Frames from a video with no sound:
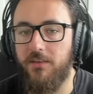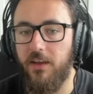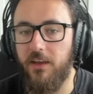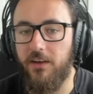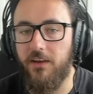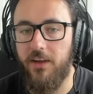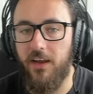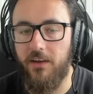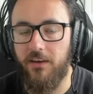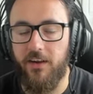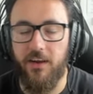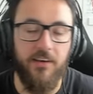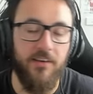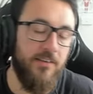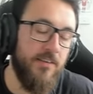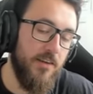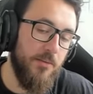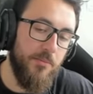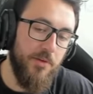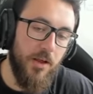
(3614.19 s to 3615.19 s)
Like can
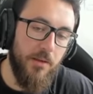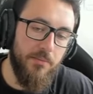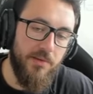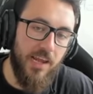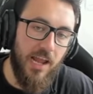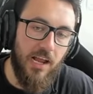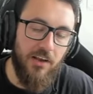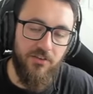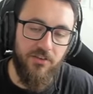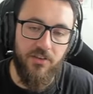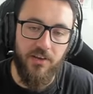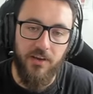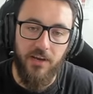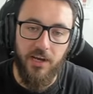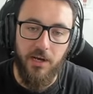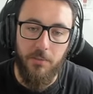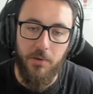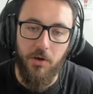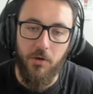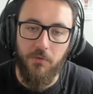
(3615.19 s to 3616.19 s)
sometimes catch the
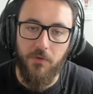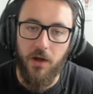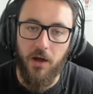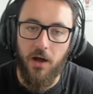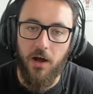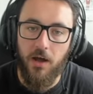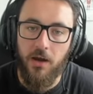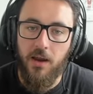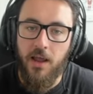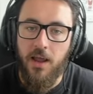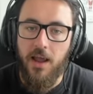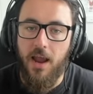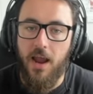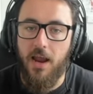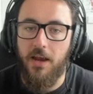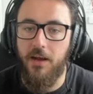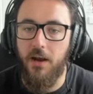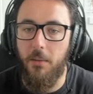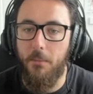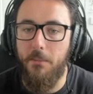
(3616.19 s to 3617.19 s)
enemy off guard,
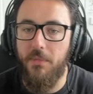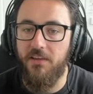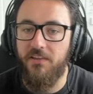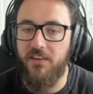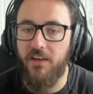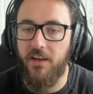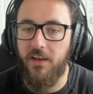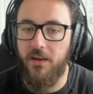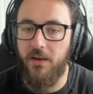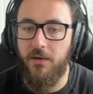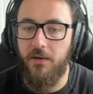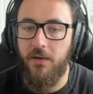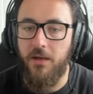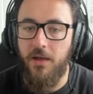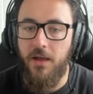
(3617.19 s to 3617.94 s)
end up missing it.